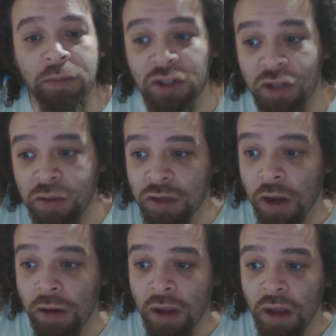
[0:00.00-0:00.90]
But just
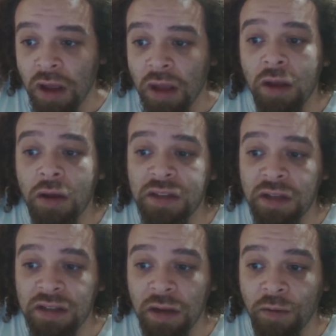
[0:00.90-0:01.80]
go into
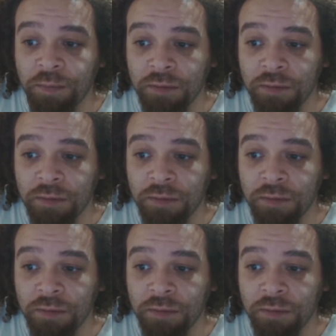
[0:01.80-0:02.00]
this little